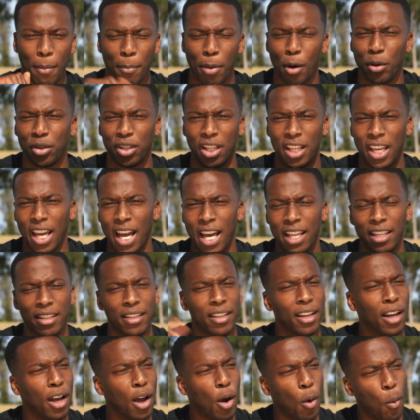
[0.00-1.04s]
posted the ad,
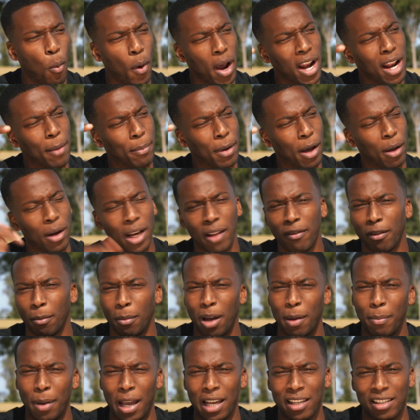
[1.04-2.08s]
went about living
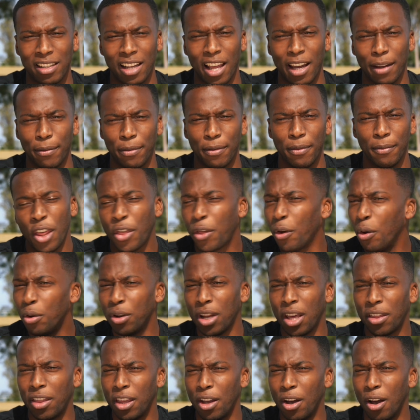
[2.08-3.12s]
my best life, thought
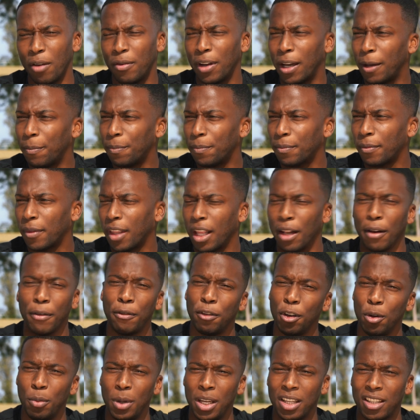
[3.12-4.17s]
nothing of it. Then a
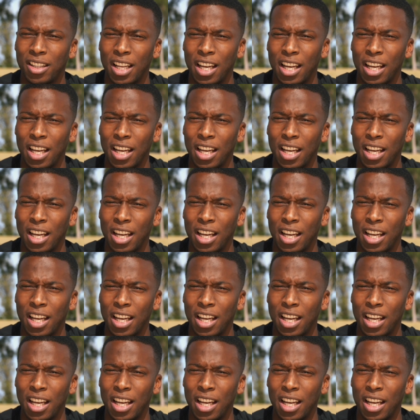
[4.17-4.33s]
few weeks